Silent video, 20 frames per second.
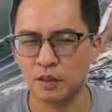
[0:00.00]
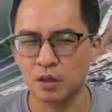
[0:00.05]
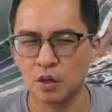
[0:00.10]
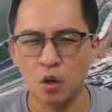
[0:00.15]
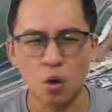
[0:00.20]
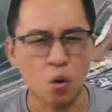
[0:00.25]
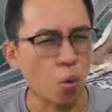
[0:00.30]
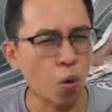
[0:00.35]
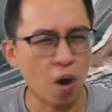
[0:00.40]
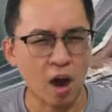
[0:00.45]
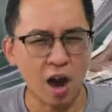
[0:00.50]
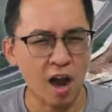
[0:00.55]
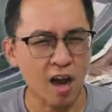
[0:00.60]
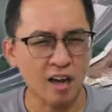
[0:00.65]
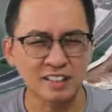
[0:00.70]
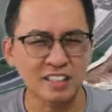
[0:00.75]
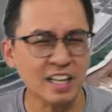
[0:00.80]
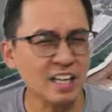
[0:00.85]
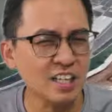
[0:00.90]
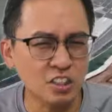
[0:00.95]
Wow,
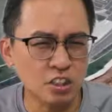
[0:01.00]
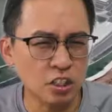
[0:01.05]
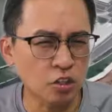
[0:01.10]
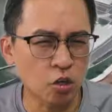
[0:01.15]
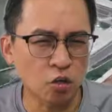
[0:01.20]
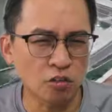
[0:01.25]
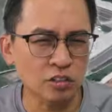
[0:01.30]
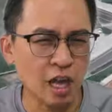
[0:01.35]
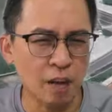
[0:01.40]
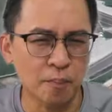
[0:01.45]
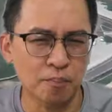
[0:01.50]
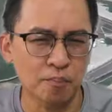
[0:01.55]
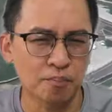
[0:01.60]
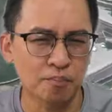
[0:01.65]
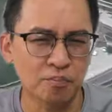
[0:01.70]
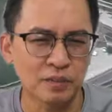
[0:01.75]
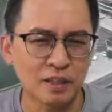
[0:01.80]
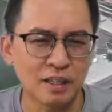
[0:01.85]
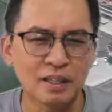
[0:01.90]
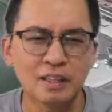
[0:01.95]
that is a long time.
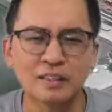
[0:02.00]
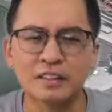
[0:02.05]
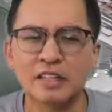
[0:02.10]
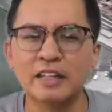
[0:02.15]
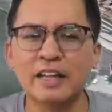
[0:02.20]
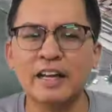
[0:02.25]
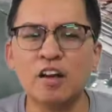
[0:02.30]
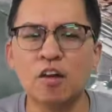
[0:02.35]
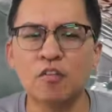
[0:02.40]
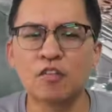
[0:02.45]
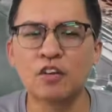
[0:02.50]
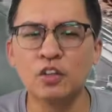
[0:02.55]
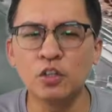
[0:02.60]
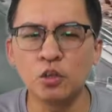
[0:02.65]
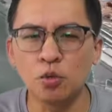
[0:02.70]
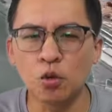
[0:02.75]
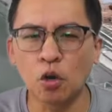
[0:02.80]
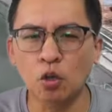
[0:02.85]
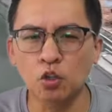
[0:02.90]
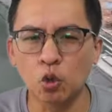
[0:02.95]
The lack of a new
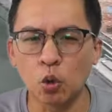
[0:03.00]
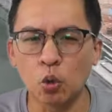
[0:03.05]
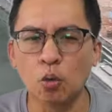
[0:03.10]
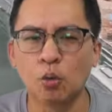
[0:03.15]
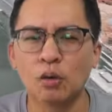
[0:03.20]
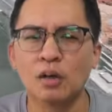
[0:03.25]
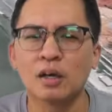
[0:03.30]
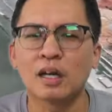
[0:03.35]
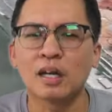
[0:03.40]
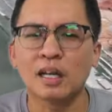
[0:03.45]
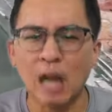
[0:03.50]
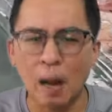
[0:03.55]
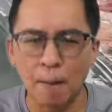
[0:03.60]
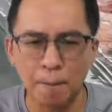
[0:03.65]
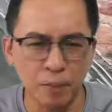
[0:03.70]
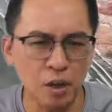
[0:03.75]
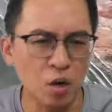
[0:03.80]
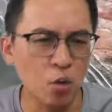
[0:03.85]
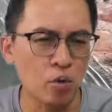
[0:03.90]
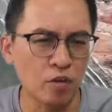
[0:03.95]
condo
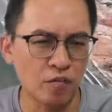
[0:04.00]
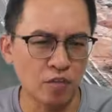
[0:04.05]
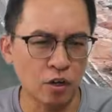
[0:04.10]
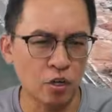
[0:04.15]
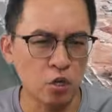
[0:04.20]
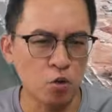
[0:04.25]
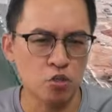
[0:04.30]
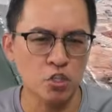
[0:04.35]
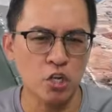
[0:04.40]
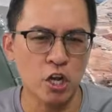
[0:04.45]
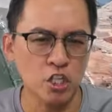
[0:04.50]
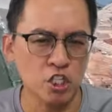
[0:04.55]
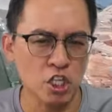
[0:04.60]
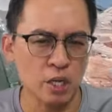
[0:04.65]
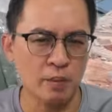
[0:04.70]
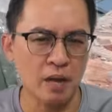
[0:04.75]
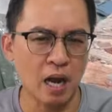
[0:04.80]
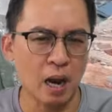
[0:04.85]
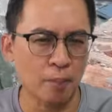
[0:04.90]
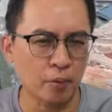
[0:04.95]
coupled with a huge
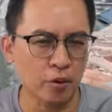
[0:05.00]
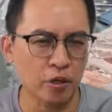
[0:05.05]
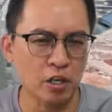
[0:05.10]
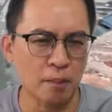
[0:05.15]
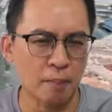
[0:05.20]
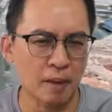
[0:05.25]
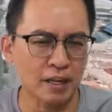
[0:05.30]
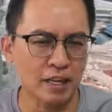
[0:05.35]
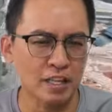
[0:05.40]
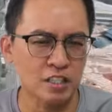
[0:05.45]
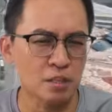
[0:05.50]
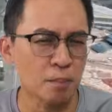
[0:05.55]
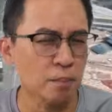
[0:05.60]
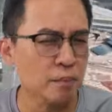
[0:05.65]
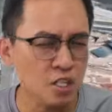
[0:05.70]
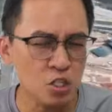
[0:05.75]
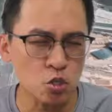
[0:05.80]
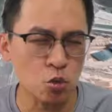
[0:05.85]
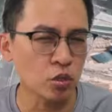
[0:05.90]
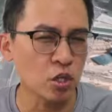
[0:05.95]
HDB upgrader market
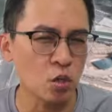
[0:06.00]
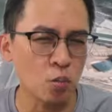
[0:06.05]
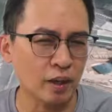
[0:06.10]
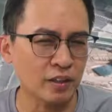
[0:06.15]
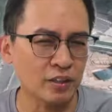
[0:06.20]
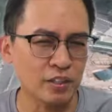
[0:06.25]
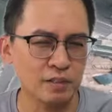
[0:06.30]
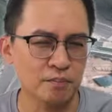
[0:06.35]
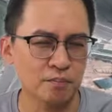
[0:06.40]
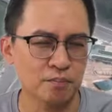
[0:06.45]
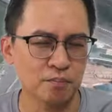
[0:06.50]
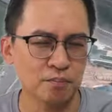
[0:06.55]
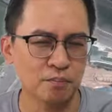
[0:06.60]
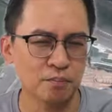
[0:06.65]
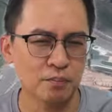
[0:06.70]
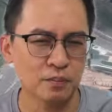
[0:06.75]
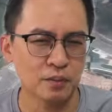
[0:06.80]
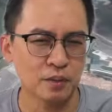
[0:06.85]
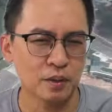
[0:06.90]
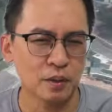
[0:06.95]
means only one thing.
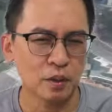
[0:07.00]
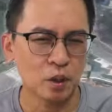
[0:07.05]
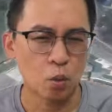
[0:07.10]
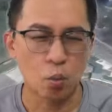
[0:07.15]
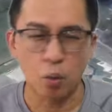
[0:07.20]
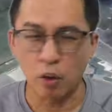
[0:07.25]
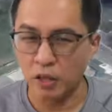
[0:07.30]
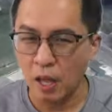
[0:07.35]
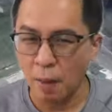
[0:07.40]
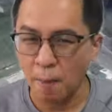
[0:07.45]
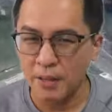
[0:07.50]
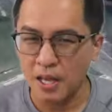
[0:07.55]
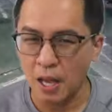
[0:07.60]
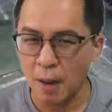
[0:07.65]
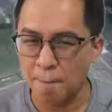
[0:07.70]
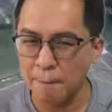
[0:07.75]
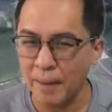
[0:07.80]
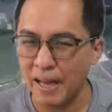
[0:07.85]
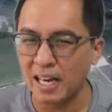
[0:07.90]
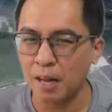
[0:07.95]
Will there be a
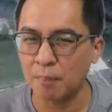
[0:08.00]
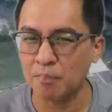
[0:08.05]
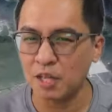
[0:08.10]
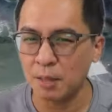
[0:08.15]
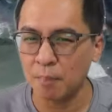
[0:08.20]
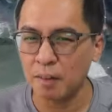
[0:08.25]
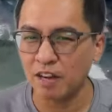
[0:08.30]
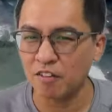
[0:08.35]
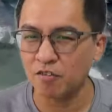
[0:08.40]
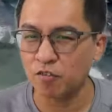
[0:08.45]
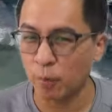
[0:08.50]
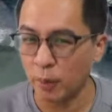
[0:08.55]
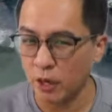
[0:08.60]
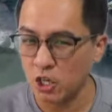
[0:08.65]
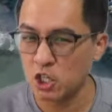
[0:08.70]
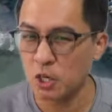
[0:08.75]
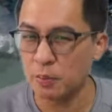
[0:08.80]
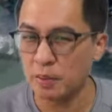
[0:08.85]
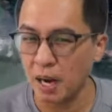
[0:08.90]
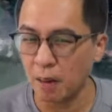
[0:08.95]
pent-up demand from
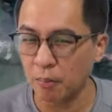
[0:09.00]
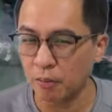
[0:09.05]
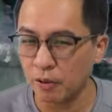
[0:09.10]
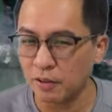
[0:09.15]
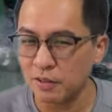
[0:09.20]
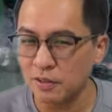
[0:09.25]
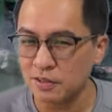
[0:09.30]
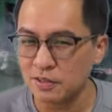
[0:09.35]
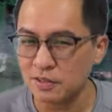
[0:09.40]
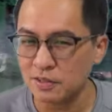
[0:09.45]
HDB upgraders?